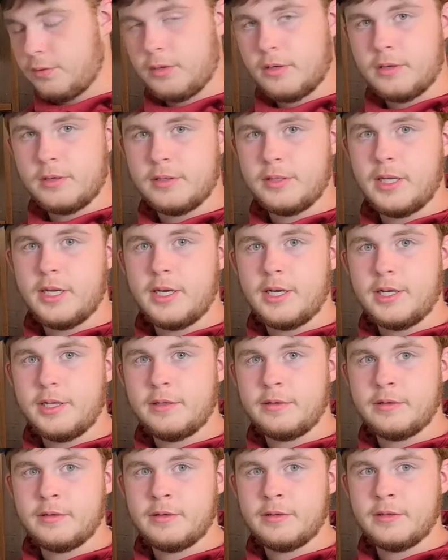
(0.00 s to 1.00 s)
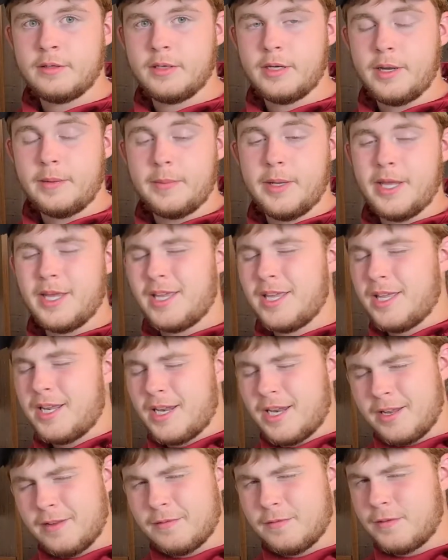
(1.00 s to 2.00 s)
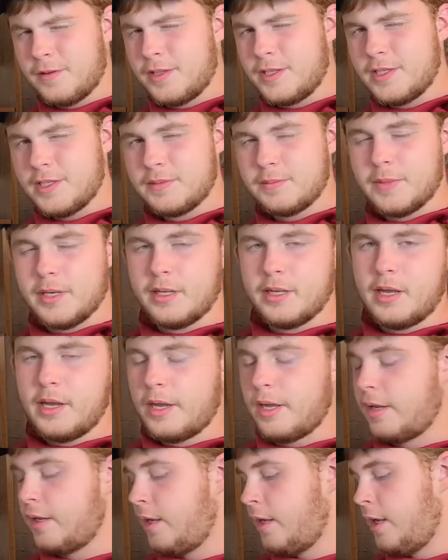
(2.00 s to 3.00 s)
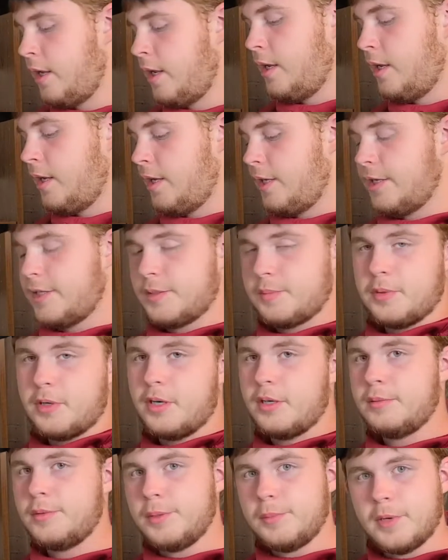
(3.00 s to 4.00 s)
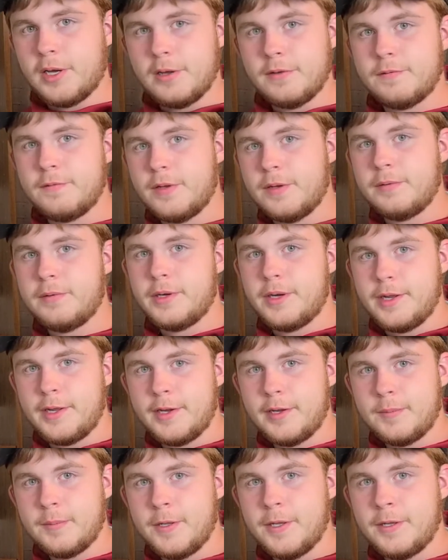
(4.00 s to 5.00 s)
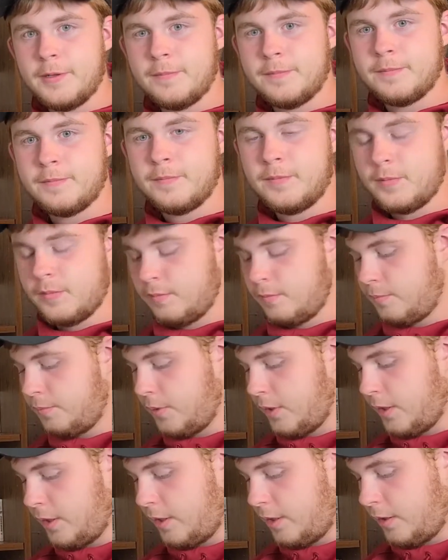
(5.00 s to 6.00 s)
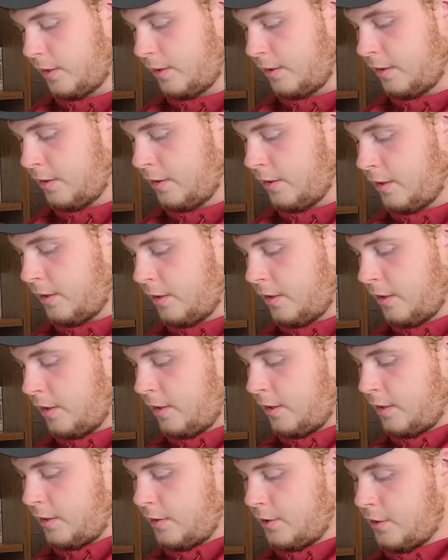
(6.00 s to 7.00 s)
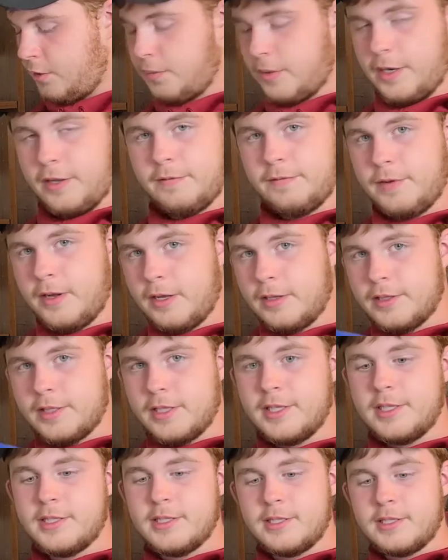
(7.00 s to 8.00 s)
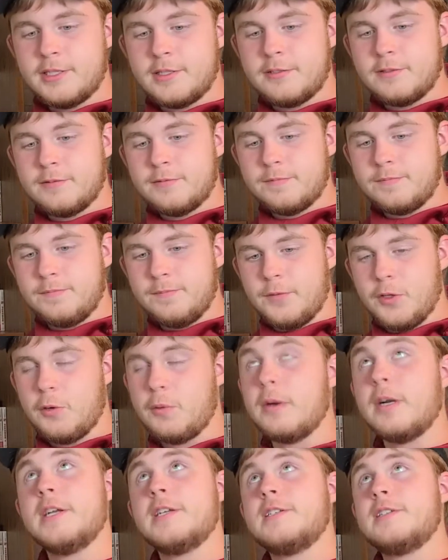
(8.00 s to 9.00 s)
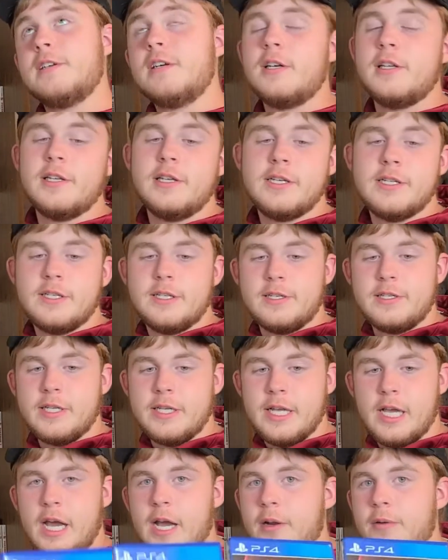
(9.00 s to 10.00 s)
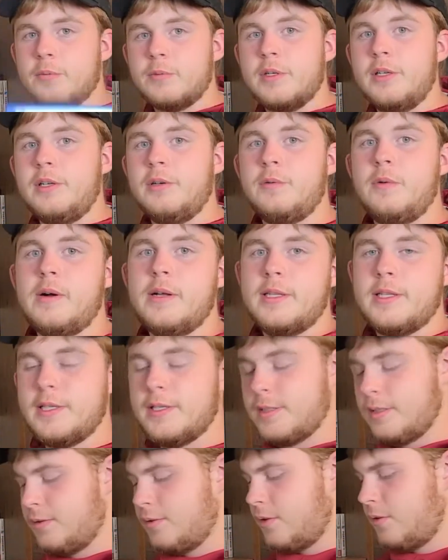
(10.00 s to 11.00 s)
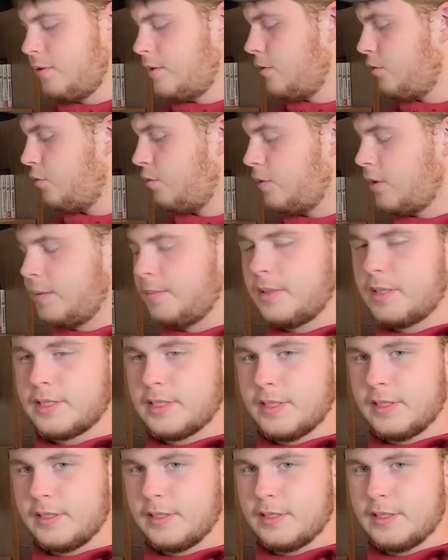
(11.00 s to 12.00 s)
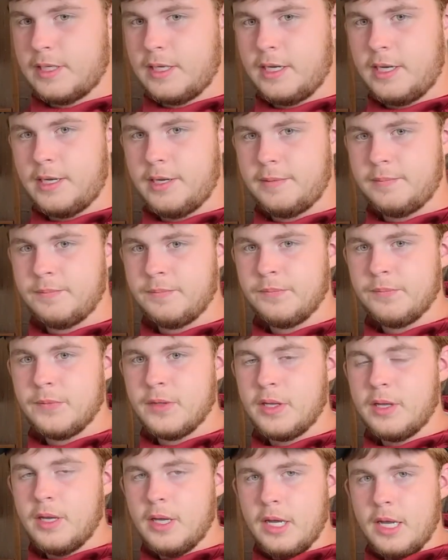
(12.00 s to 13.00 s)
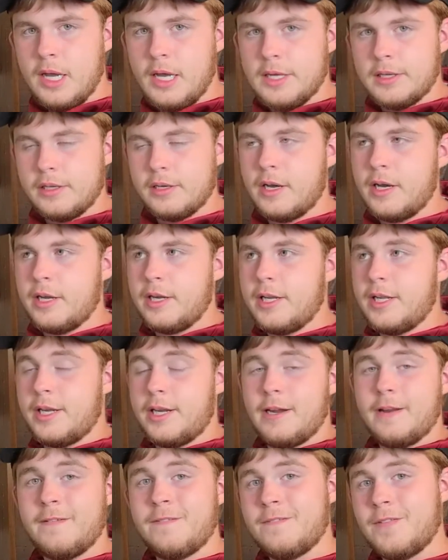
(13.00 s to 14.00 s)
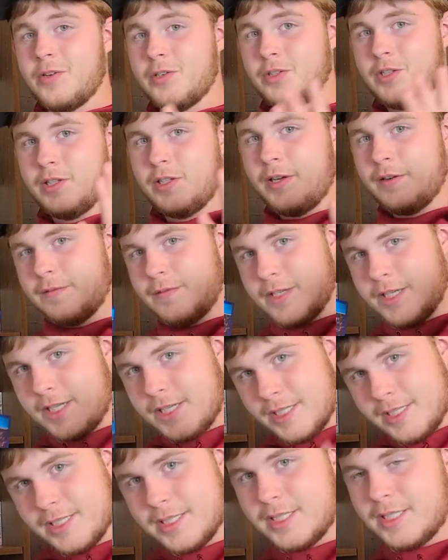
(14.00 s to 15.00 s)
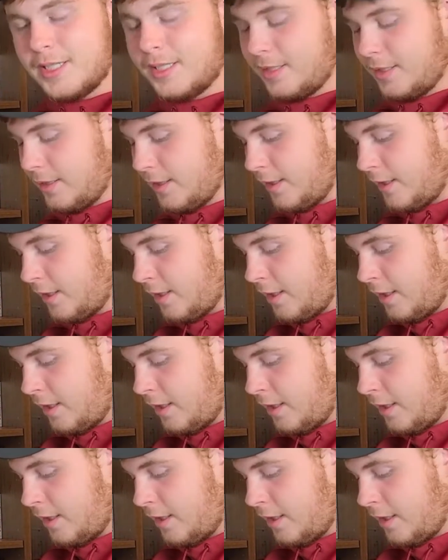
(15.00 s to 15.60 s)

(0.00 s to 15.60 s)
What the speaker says: Art Online, I may get hate for this, may not. It's probably my favorite anime. But so when I found this, or when I saw this, I was like, I really want this. It was only 20 bucks at the time. I got it and I fell in love instantly.